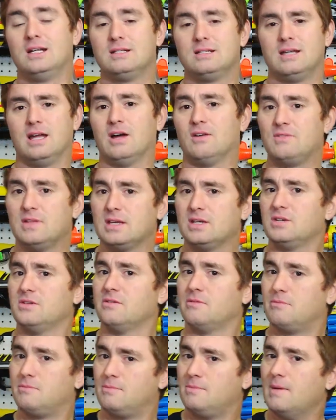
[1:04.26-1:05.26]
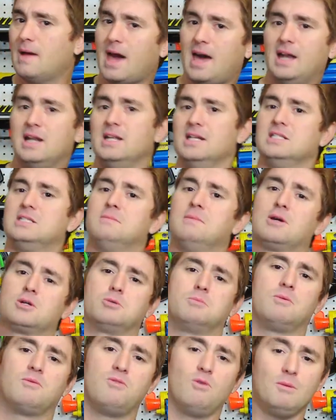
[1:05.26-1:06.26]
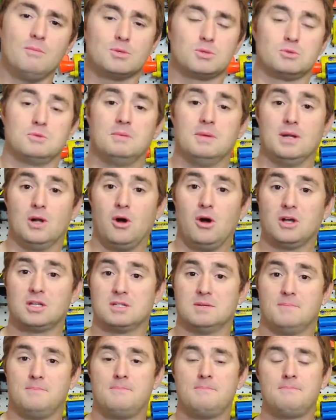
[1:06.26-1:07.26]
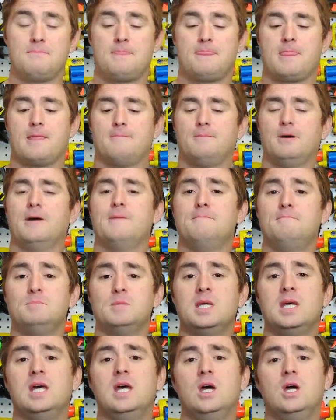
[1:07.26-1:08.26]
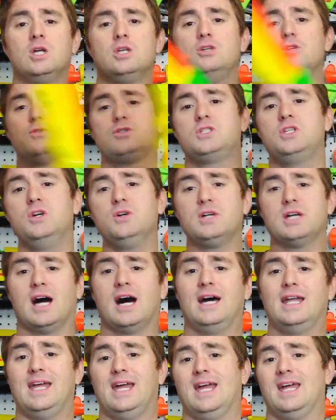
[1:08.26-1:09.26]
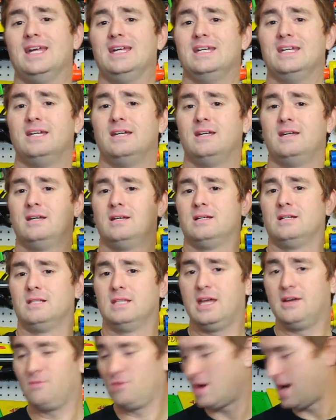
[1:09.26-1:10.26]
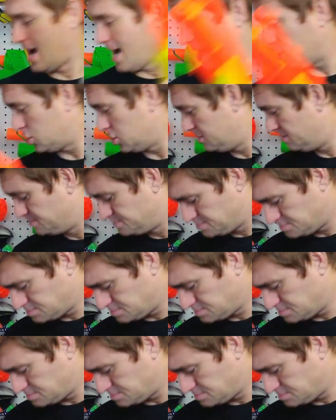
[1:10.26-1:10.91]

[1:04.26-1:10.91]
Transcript: Now, if they could have added in some extra performance, it would have been awesome. But you still got a lever action